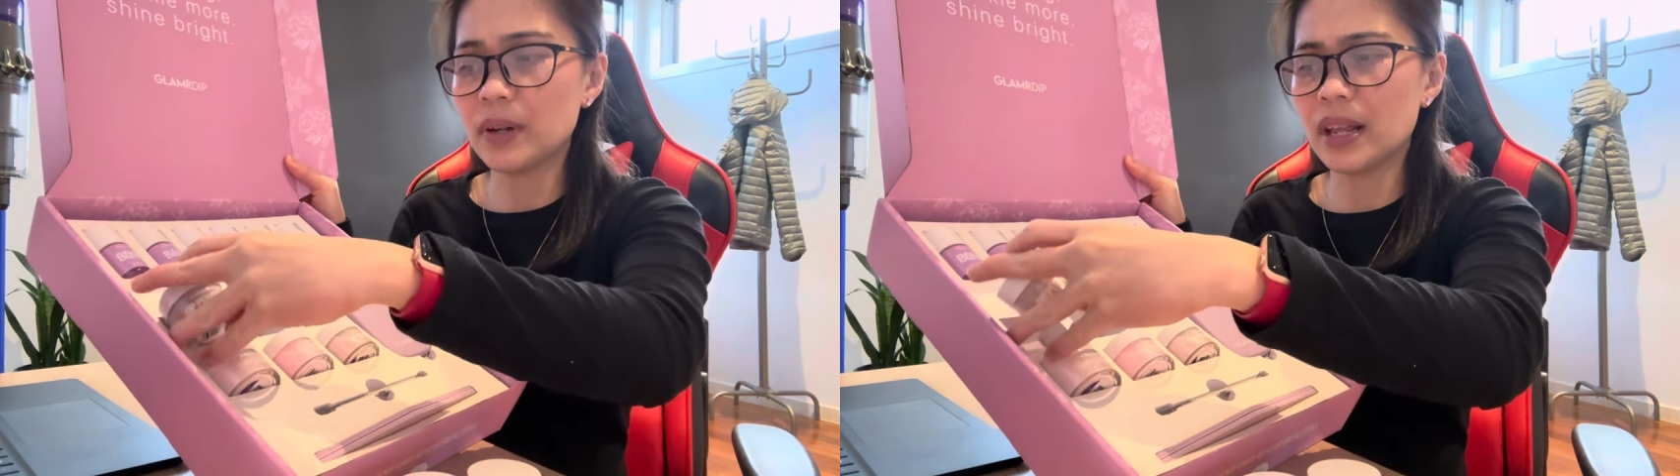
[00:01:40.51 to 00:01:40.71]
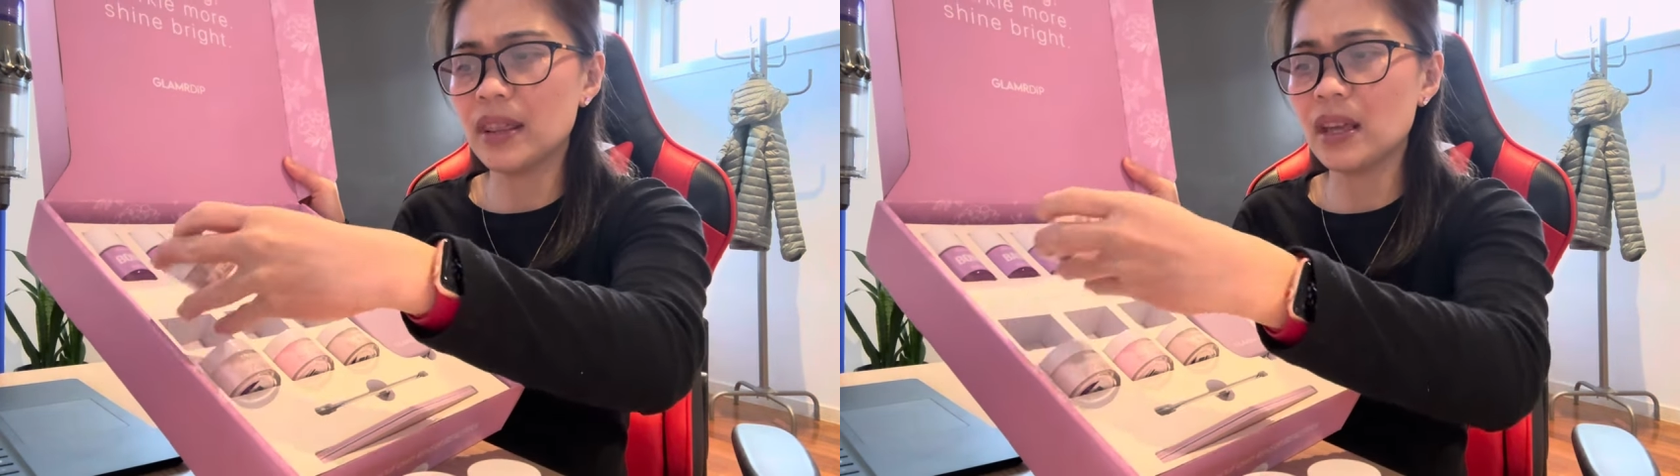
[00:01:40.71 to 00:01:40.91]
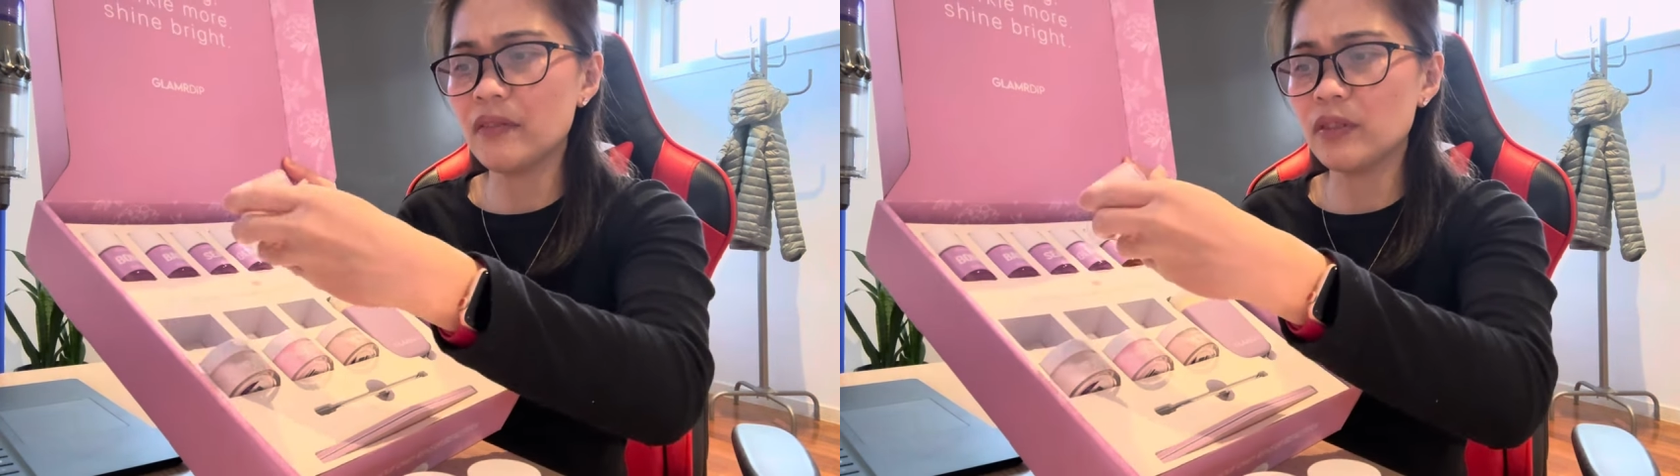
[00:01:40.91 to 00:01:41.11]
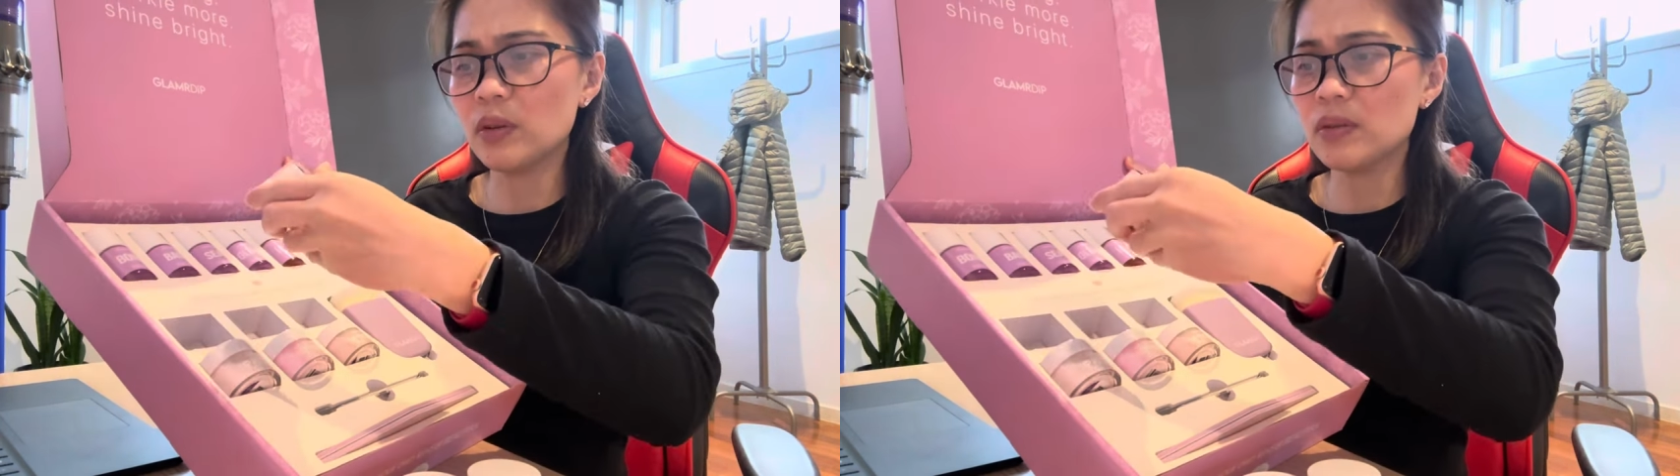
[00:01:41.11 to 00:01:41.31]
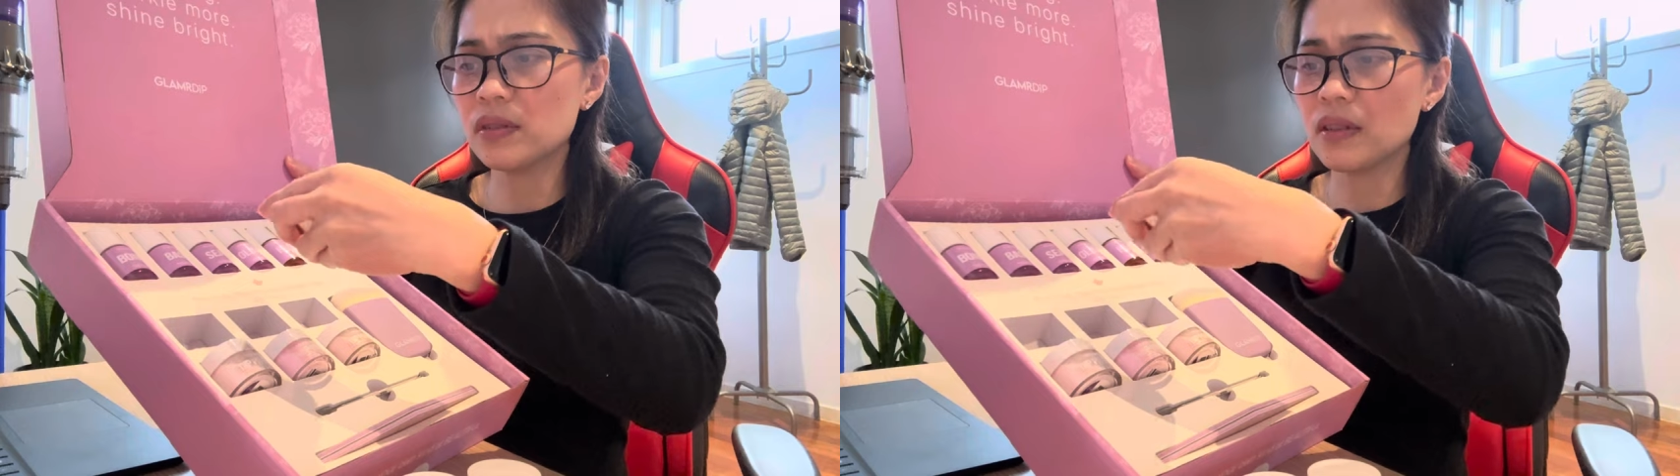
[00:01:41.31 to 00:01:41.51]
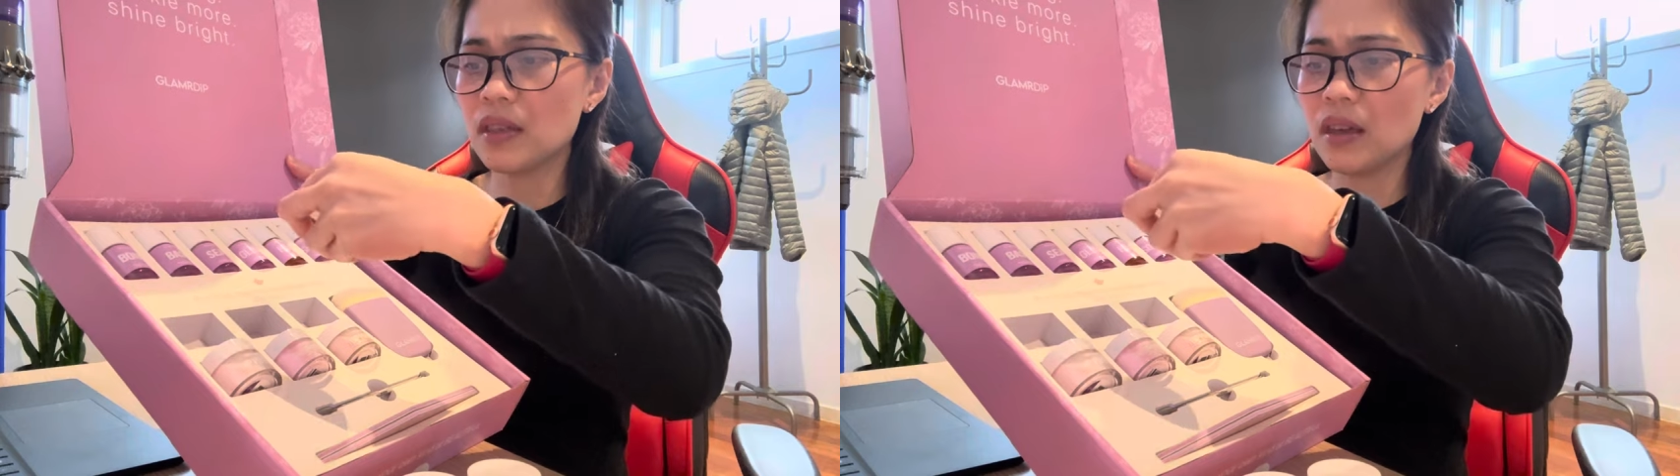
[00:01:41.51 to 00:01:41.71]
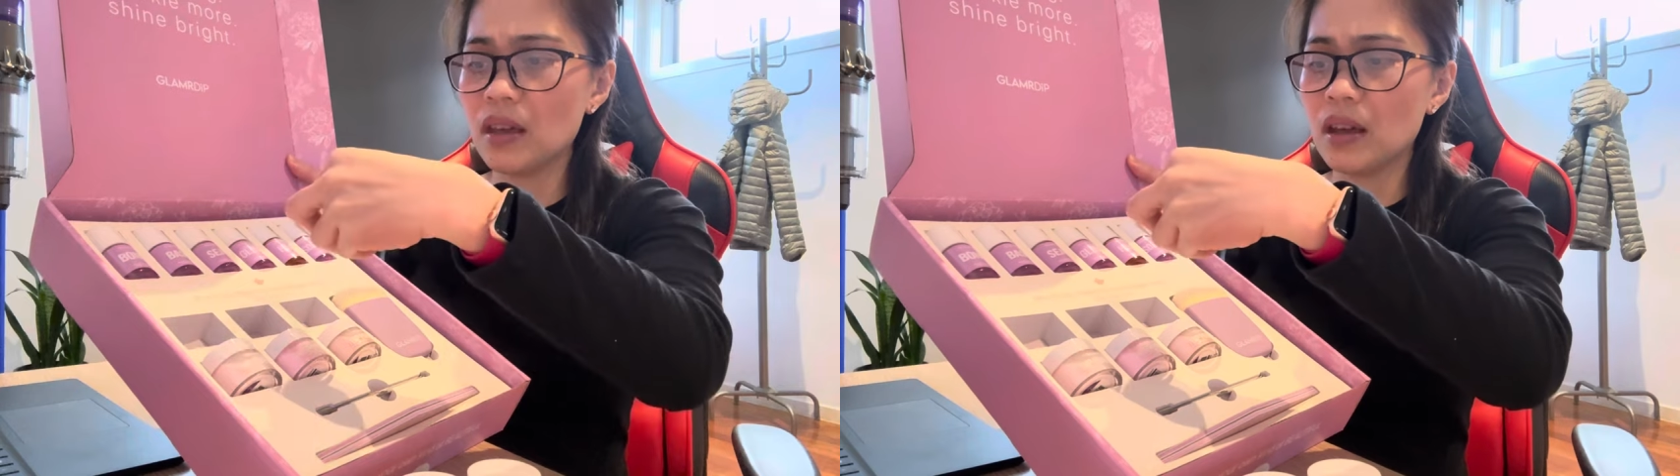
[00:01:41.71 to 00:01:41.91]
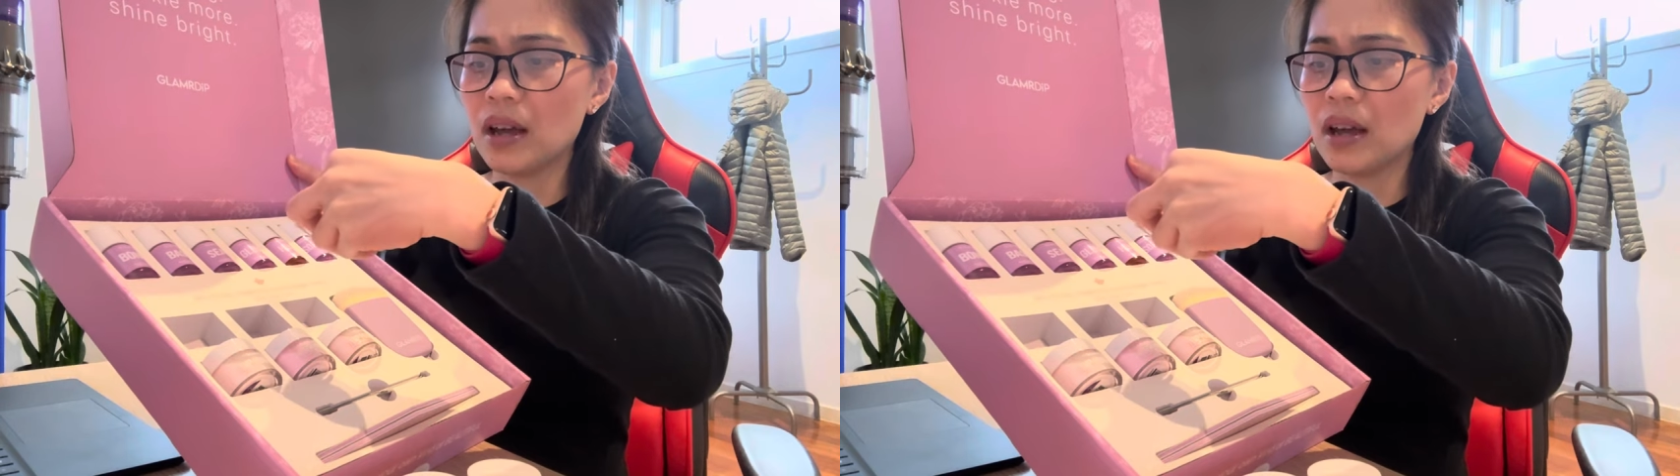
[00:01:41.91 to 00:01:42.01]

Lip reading: but I think I've used the